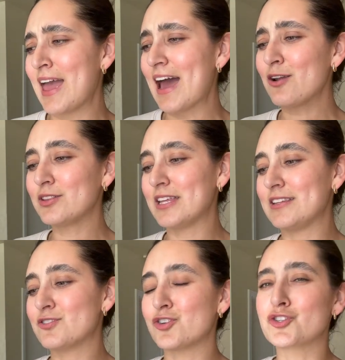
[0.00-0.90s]
I don't think
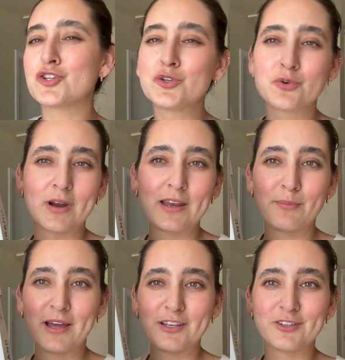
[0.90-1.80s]
these are two granny
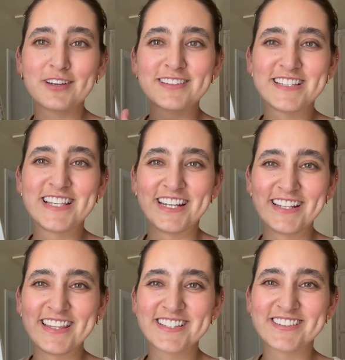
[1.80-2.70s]
panties. Do you guys consider
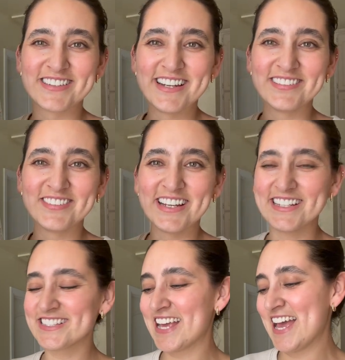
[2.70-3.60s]
these granny
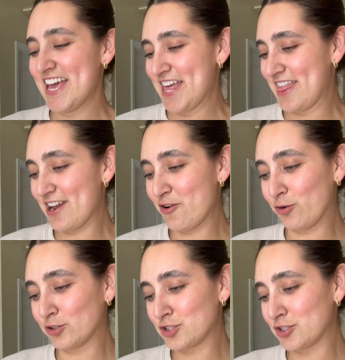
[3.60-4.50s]
panties?
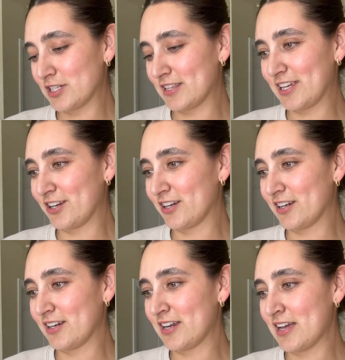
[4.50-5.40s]

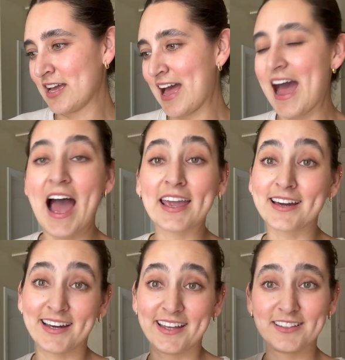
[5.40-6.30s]
They're high
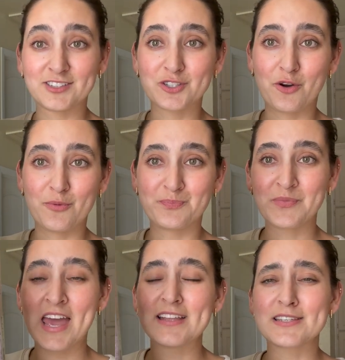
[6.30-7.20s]
cut. So
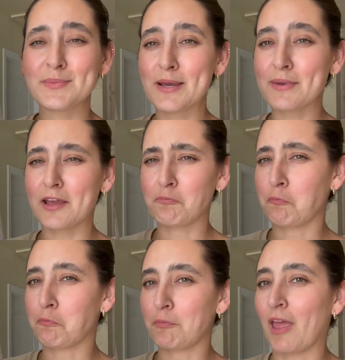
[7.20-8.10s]
to me, I'm like,
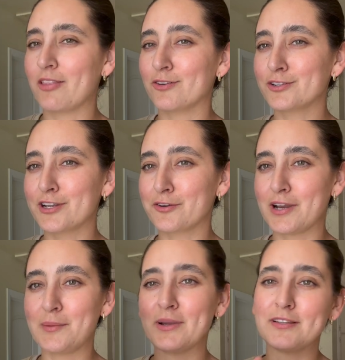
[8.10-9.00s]
those are not
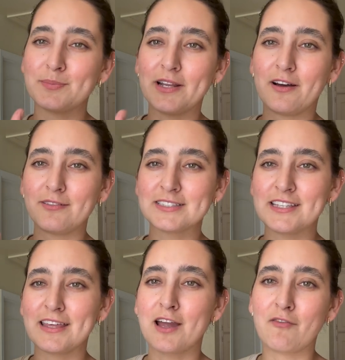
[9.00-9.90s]
granny panties, but obviously
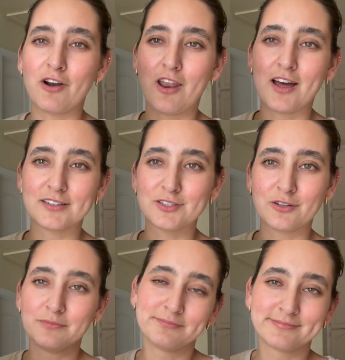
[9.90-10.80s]
they cover a lot,
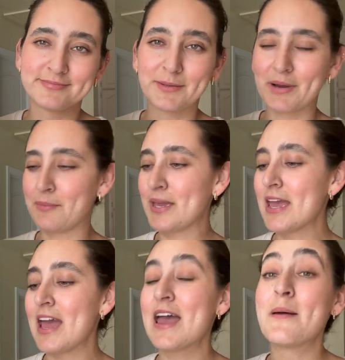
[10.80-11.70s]
so they might
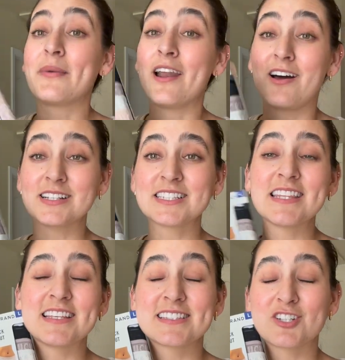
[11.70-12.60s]
be. But honestly,
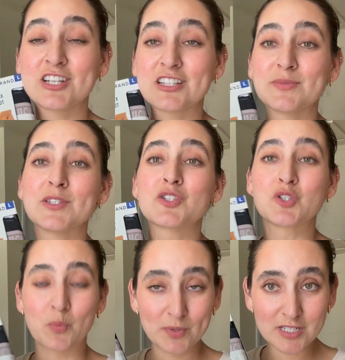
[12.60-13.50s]
these turned out to be
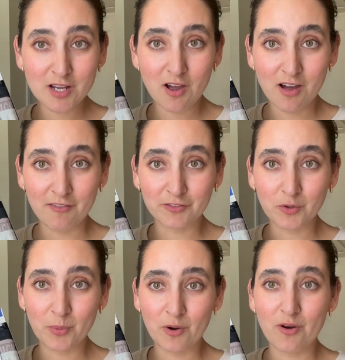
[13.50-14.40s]
super
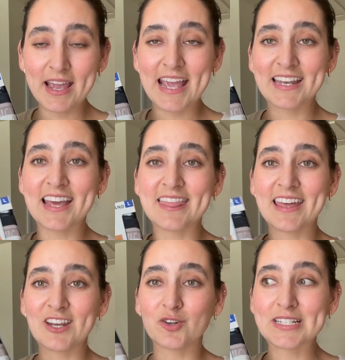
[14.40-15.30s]
comfortable and
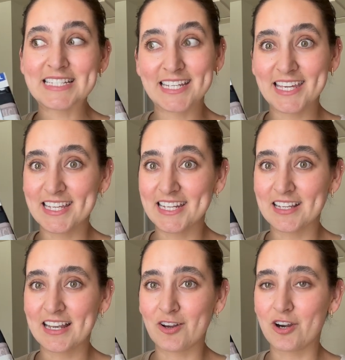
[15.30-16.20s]
they don't dig in,
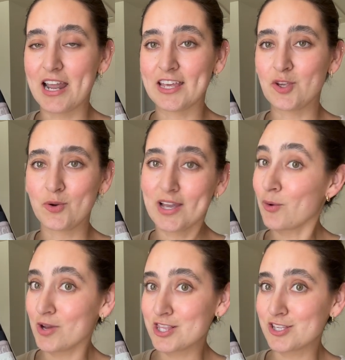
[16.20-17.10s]
or like you don't get
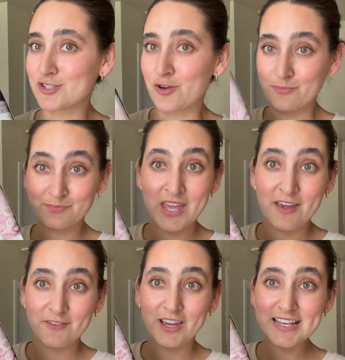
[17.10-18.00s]
wedgy. So
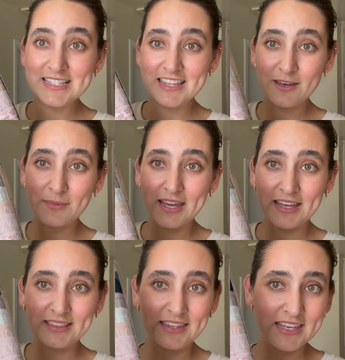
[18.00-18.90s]
if you guys see them,
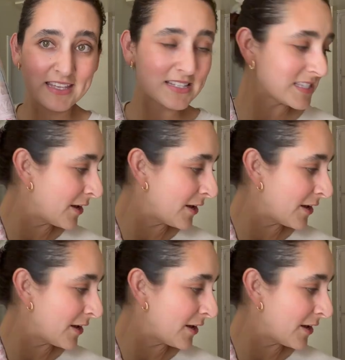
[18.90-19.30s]
get these.